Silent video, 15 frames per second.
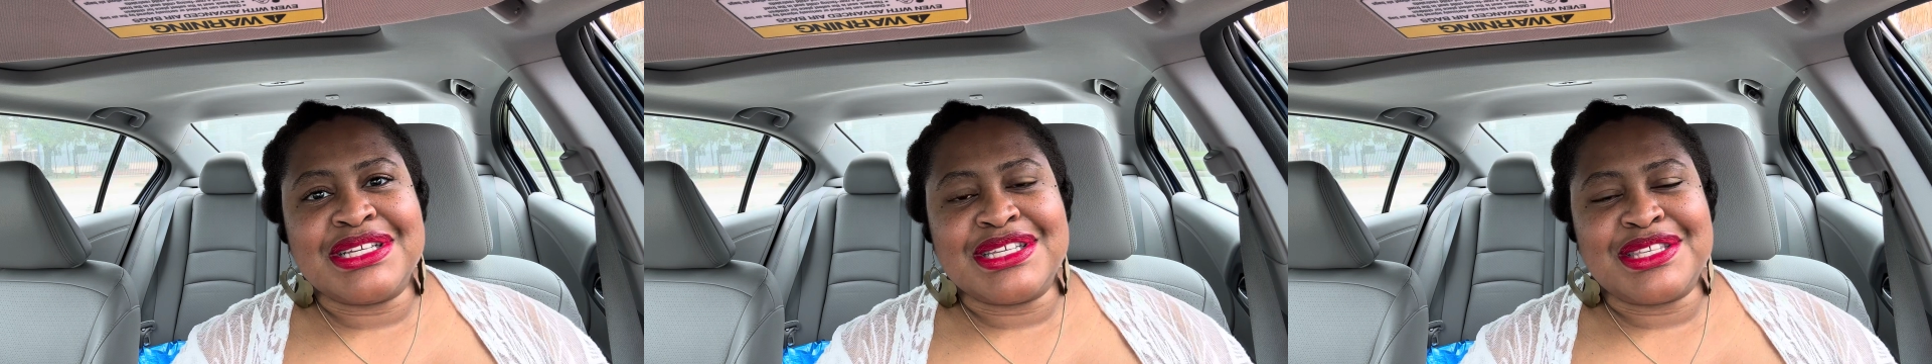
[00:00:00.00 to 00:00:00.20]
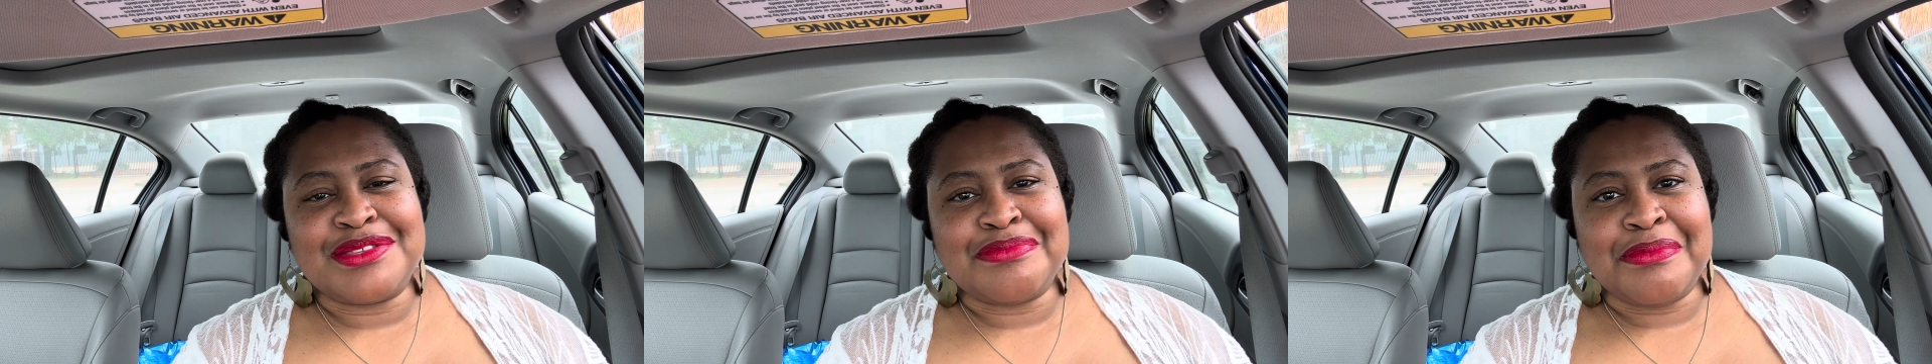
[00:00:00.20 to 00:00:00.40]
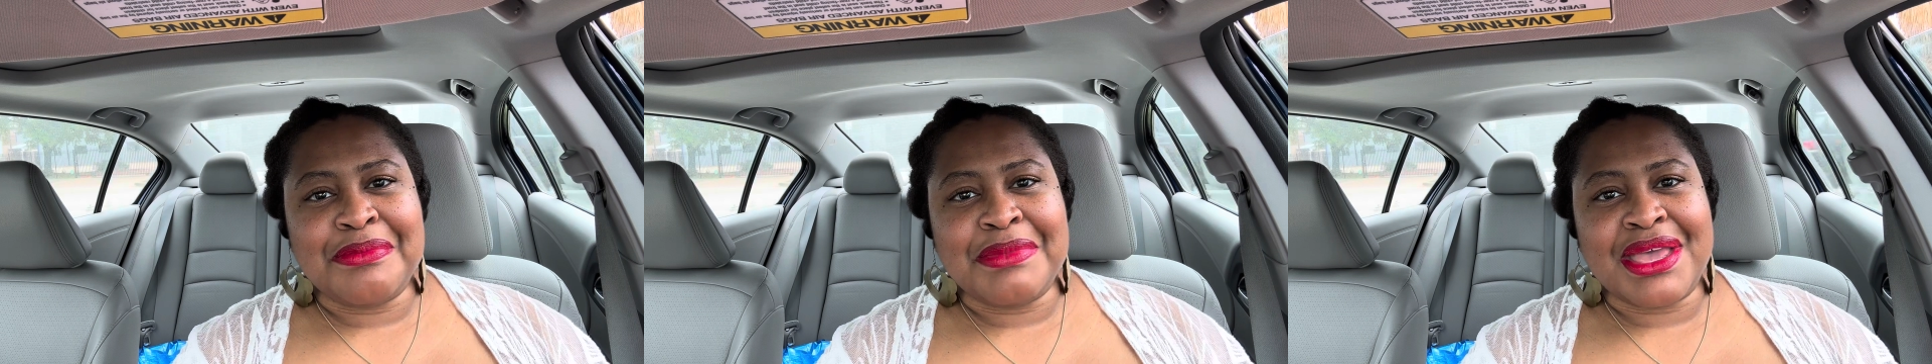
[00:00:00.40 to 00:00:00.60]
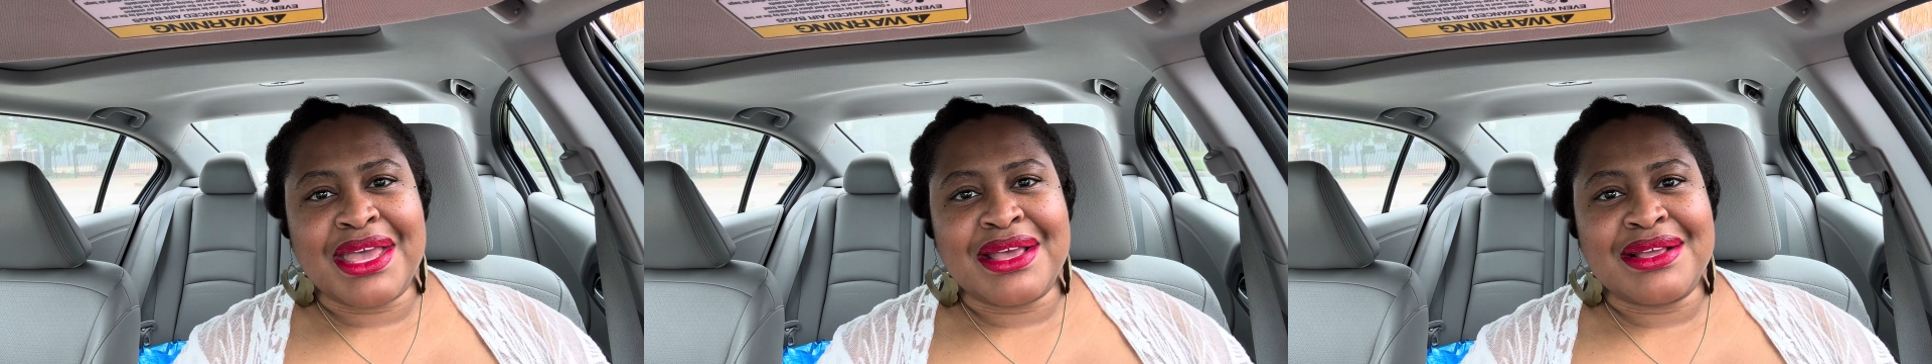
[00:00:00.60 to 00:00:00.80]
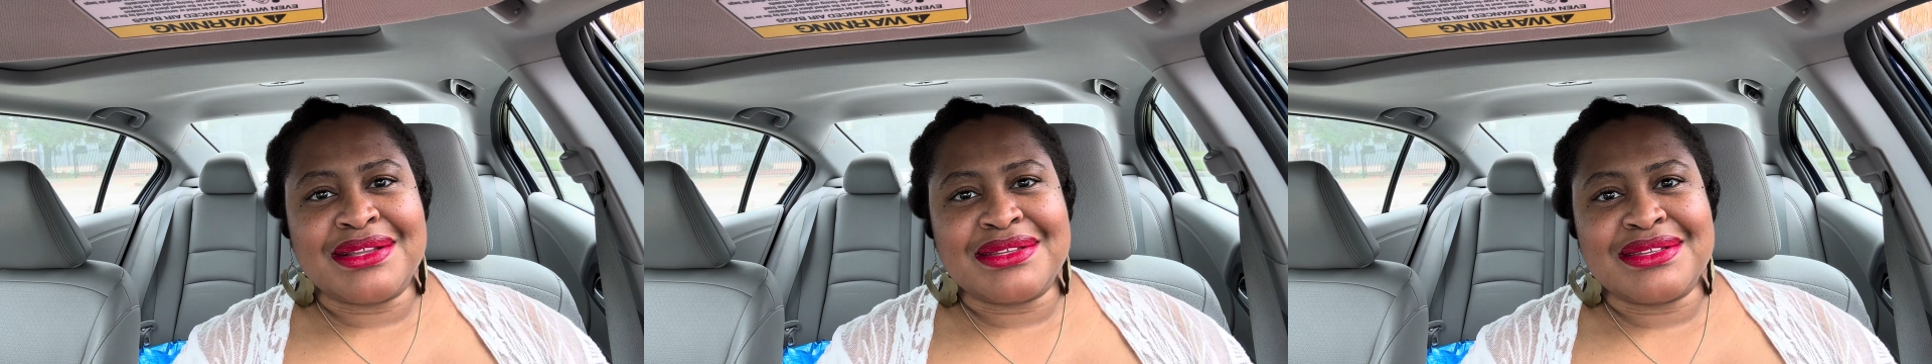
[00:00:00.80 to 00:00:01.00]
is
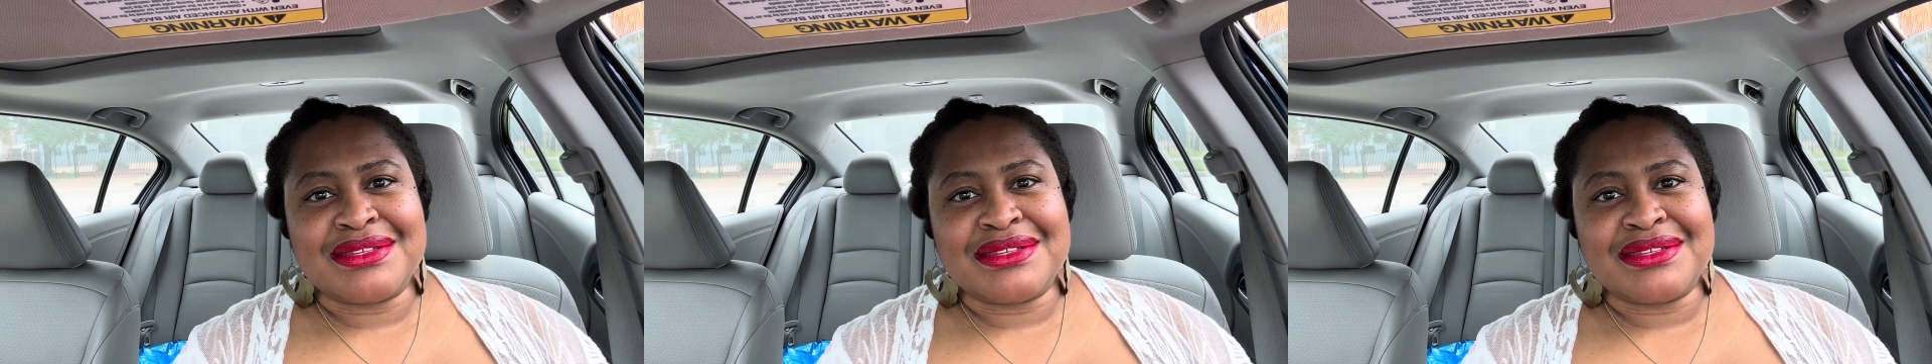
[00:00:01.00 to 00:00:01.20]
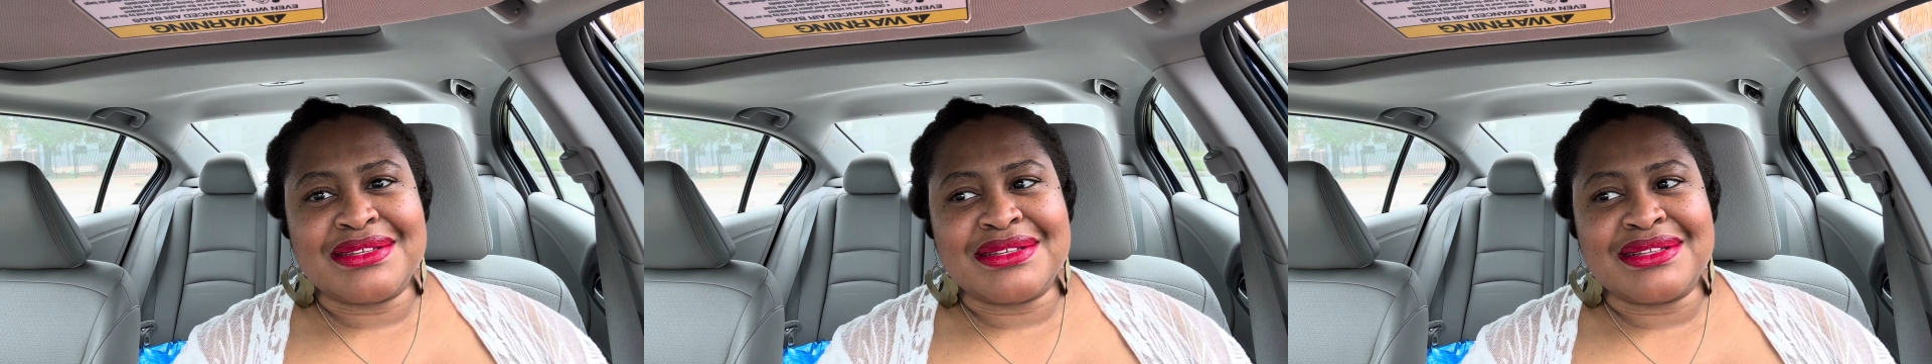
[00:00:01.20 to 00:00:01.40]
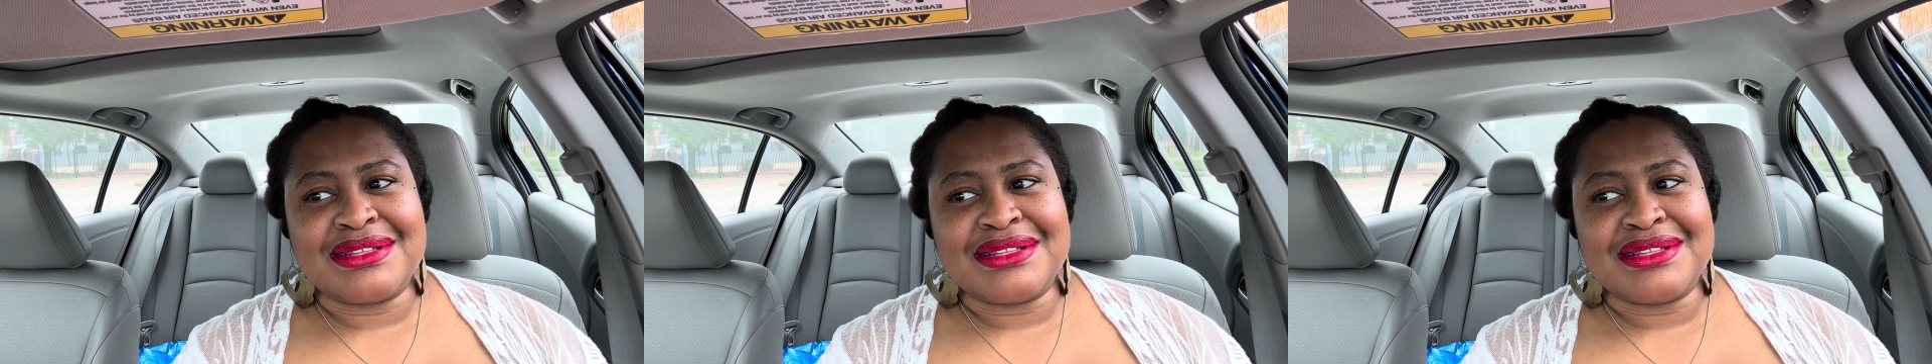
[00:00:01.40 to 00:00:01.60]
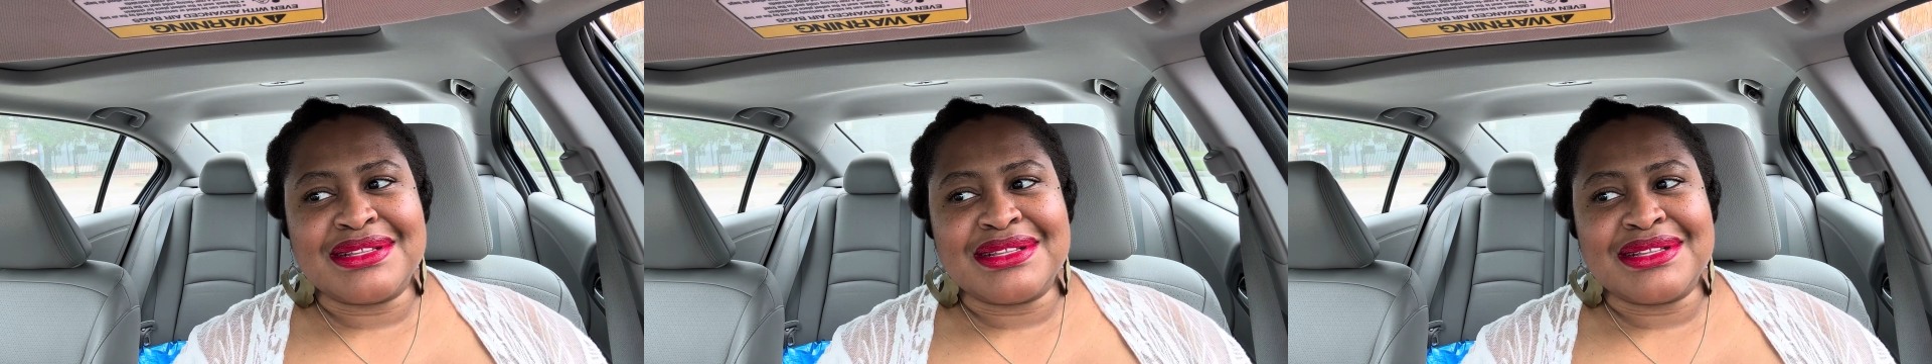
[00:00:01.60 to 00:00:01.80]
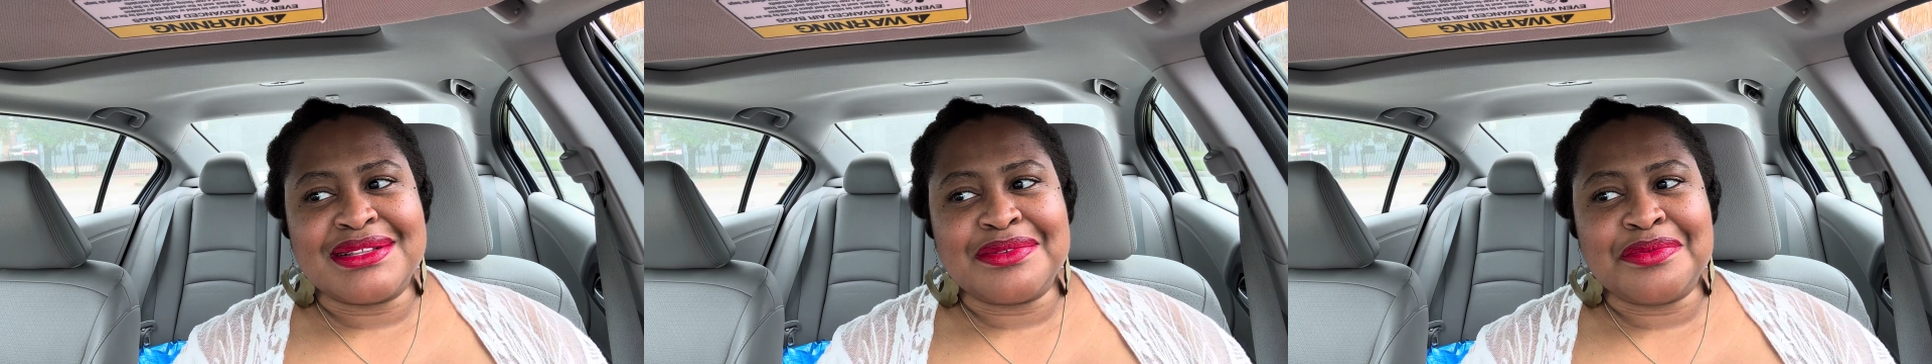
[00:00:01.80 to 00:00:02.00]
met
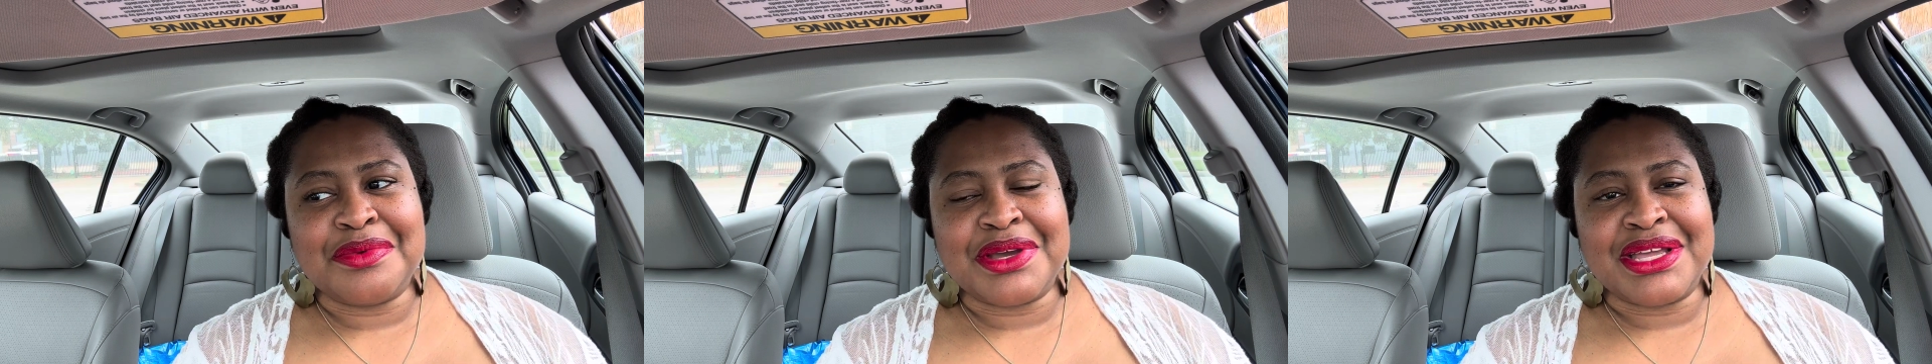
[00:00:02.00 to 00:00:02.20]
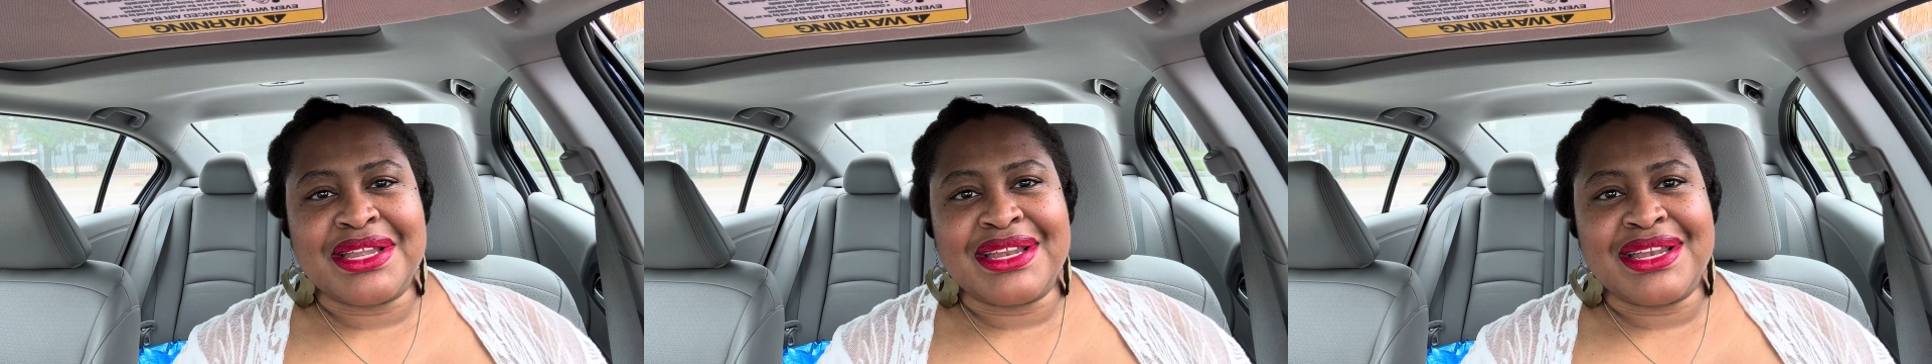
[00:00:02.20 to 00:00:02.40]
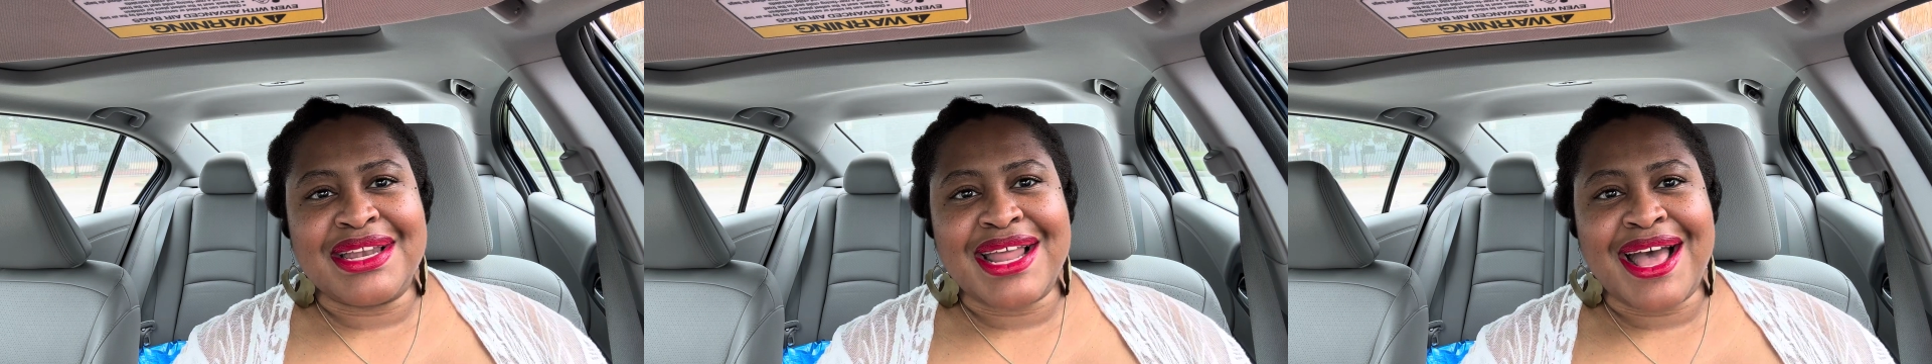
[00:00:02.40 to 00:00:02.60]
when